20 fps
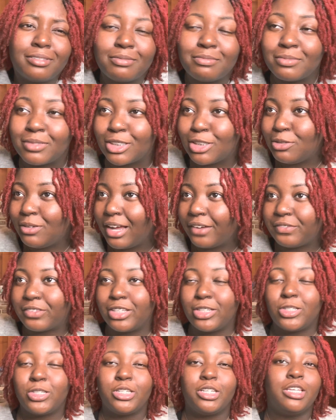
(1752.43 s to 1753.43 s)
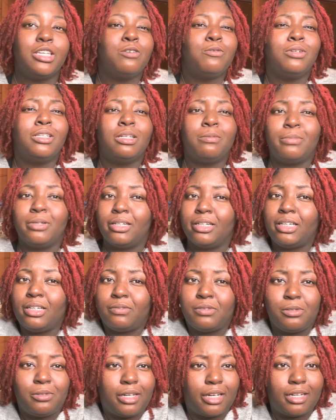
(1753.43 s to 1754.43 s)
But you have to genuinely believe.
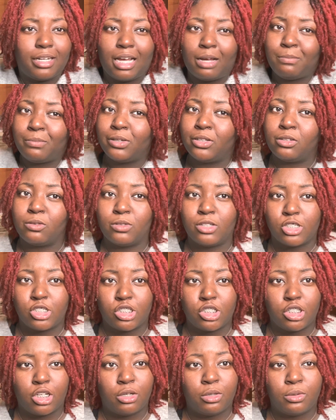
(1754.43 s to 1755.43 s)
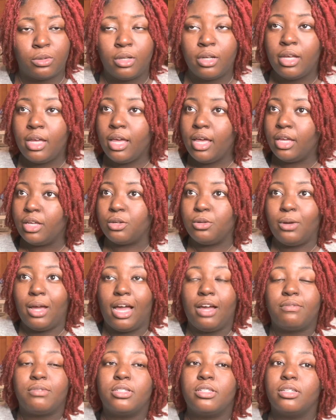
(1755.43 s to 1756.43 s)
You cannot put on a show. You
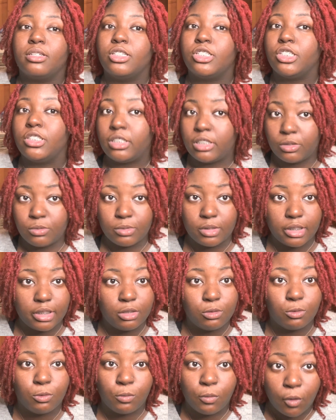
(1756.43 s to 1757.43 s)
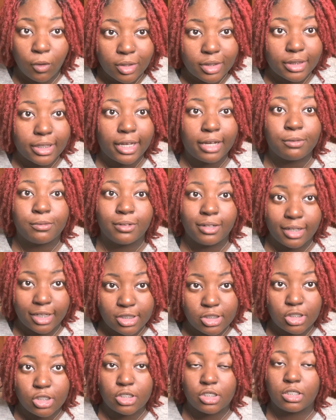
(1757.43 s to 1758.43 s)
have to genuinely want that
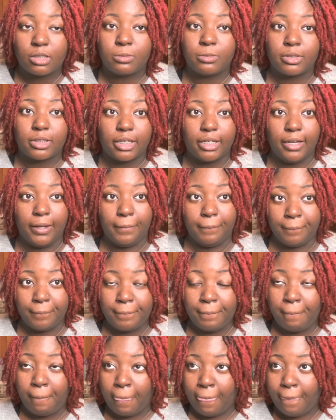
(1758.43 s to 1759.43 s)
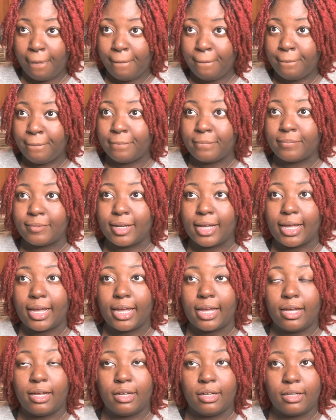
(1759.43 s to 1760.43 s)
relationship with him.
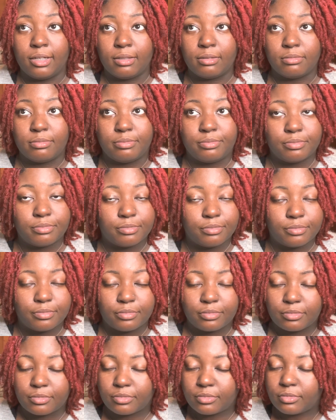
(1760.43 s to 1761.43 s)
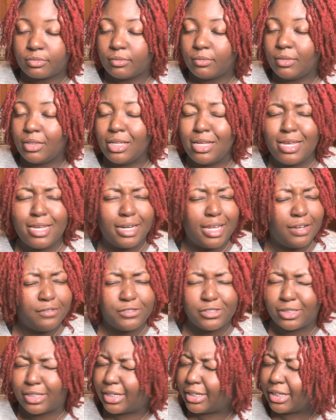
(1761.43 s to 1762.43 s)
And
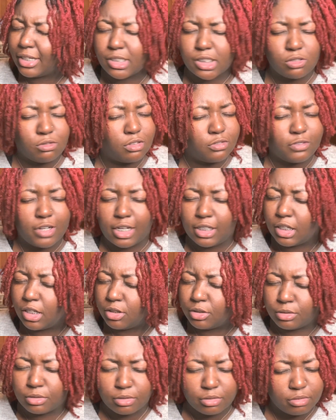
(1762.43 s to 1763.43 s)
everything else will follow.